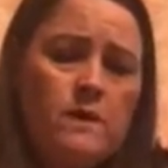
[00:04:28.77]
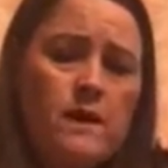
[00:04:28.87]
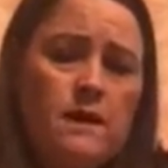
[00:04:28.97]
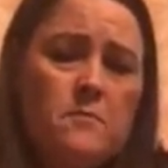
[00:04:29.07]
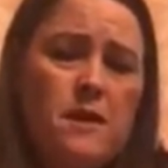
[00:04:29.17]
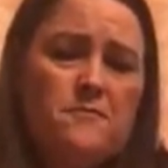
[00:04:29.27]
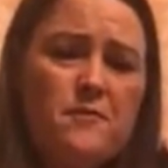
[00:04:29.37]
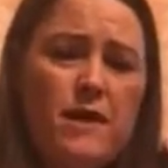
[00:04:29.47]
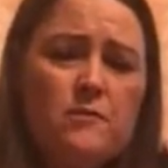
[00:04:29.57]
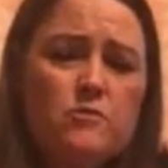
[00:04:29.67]
I
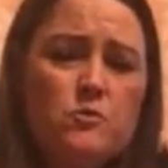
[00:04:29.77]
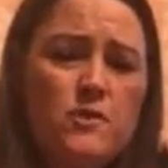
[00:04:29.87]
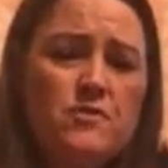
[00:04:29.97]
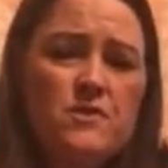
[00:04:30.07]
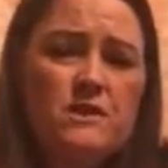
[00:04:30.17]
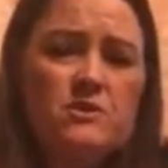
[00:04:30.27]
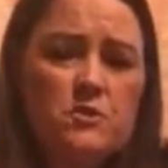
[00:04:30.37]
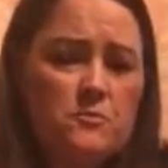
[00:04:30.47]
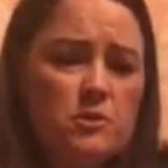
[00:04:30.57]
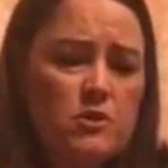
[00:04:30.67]
found with the
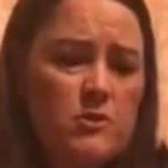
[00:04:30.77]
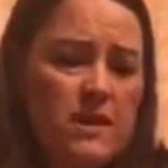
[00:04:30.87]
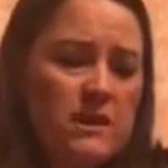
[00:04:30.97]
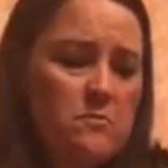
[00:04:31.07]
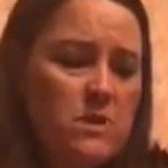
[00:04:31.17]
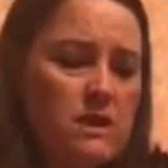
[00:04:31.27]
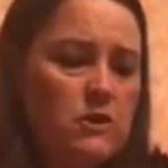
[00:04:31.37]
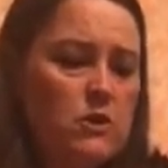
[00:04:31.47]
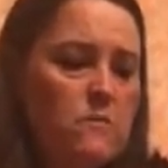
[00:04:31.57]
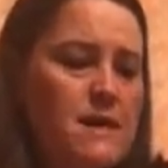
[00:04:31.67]
super glue, it can be a
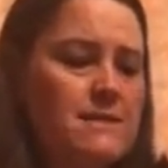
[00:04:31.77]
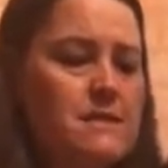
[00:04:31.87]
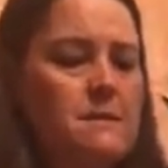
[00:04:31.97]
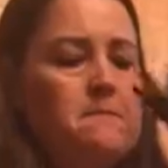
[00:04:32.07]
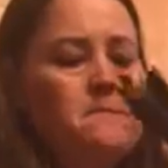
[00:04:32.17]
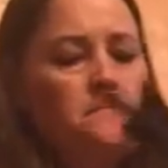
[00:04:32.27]
little messy.